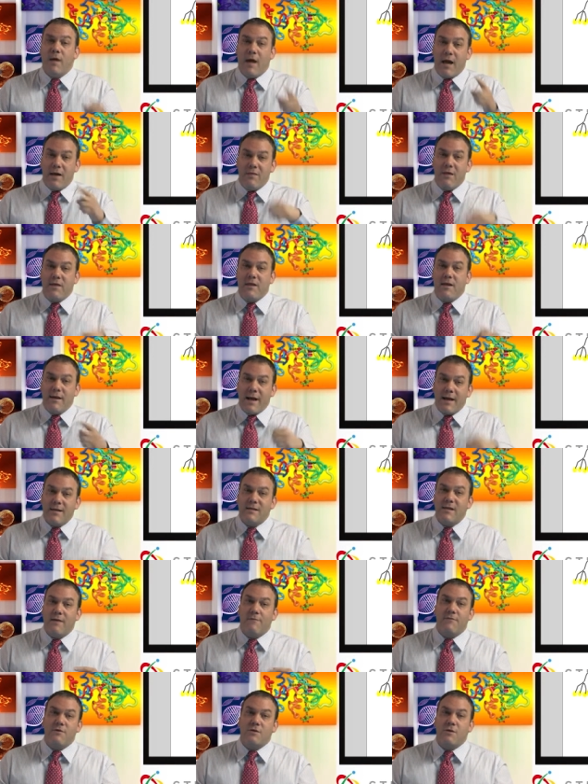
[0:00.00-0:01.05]
and then the next
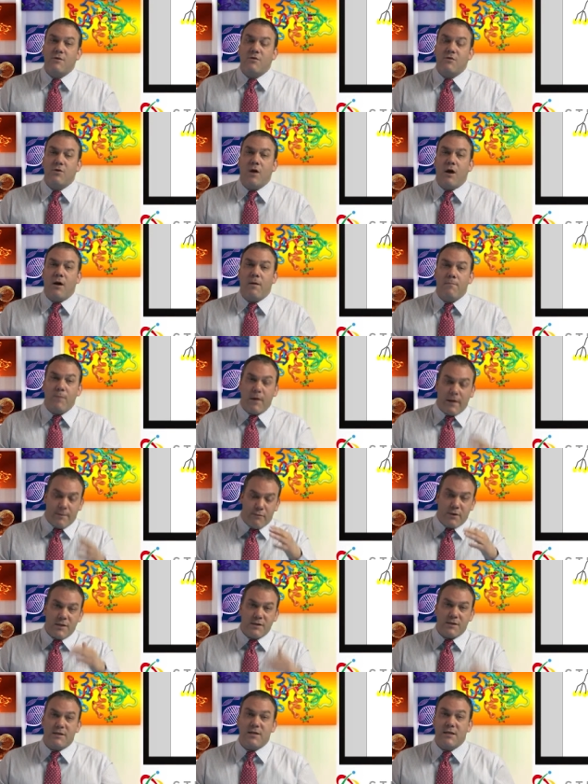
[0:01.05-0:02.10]
level is a, uh,
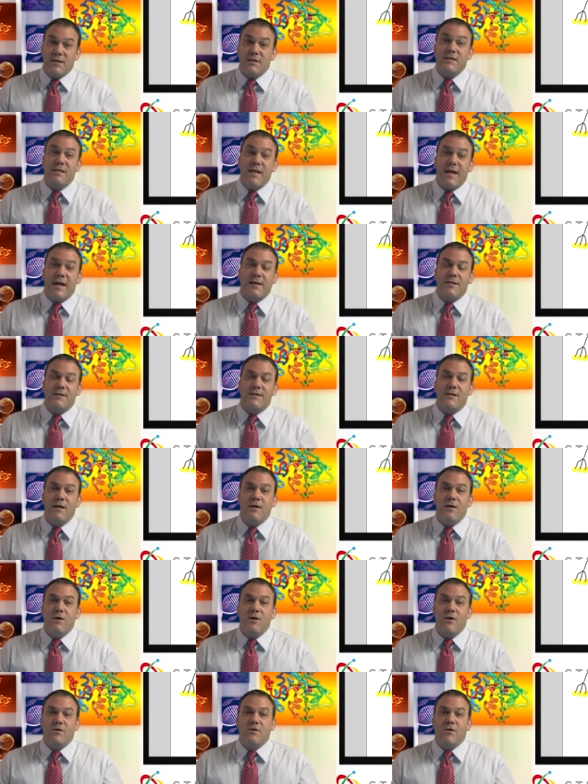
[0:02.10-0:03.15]
brings it to 6,
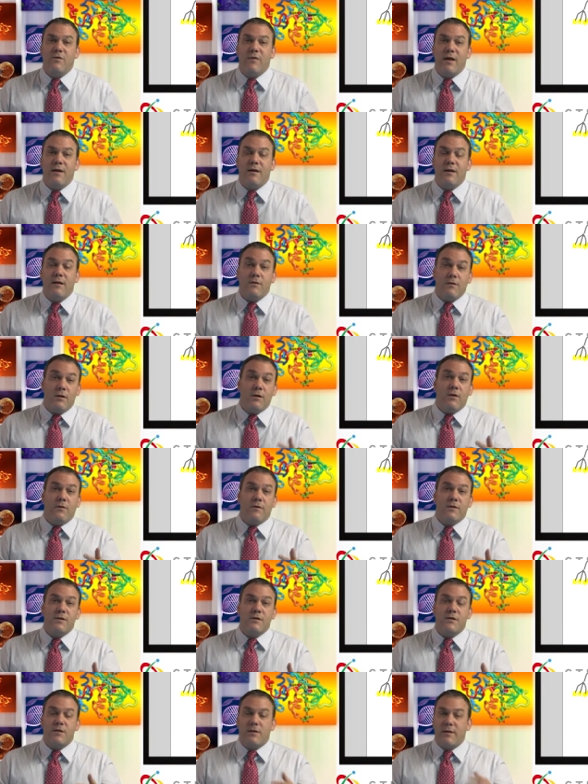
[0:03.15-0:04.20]
so then, you know,
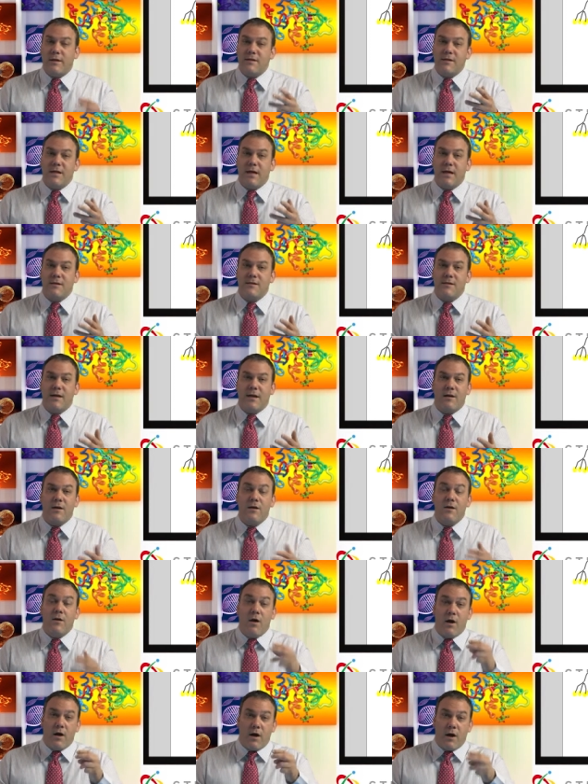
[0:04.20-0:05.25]
so let's say it's like
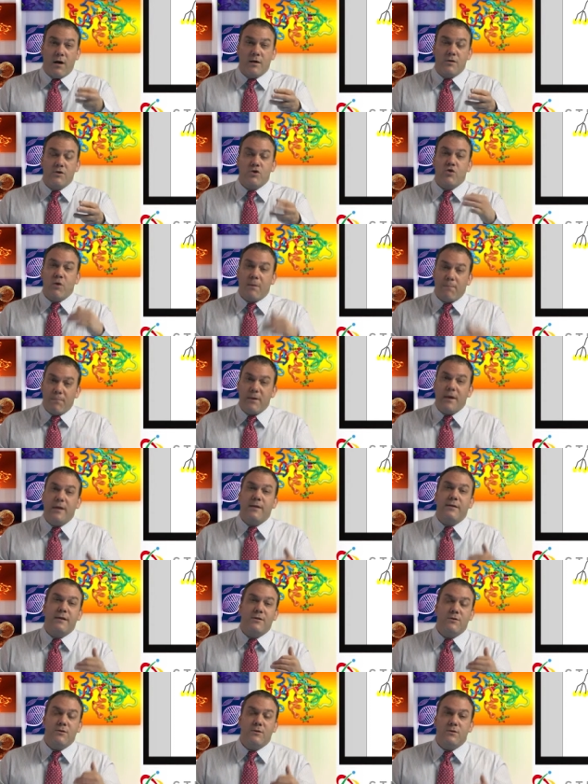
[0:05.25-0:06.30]
a triplet
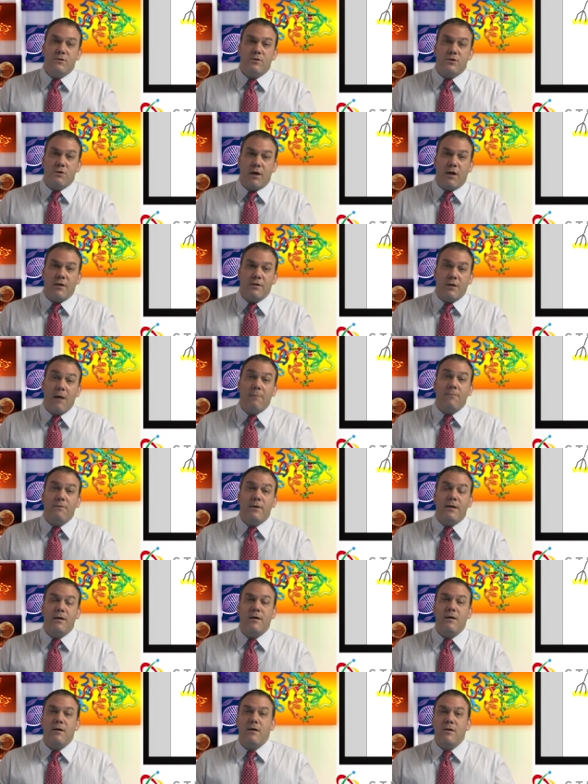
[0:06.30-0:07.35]
and then a
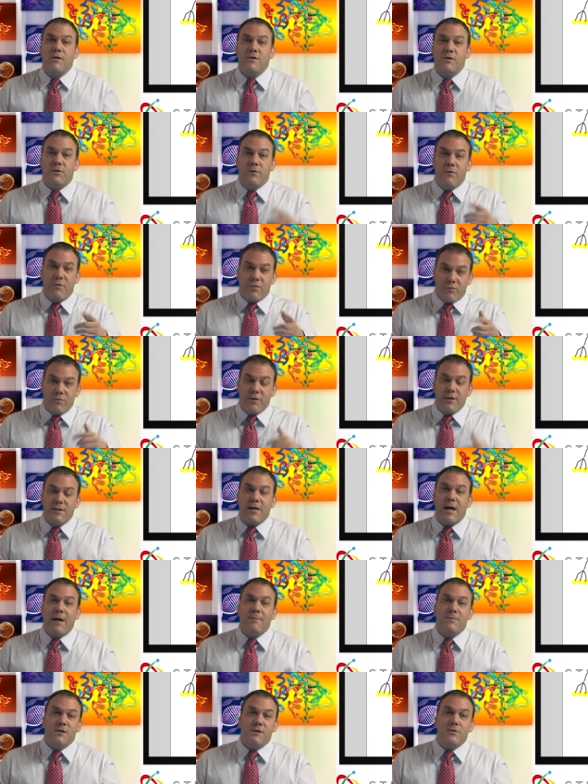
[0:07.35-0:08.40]
doublet, so 3
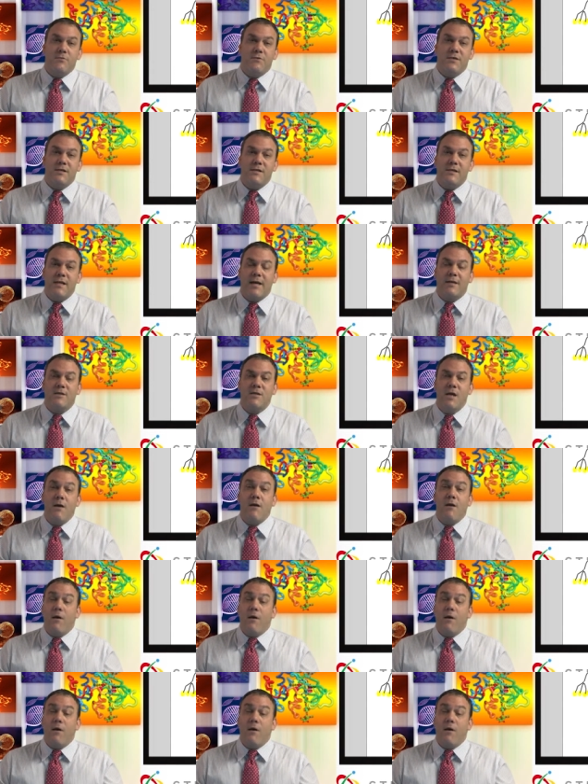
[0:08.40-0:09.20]
times 2 is 6,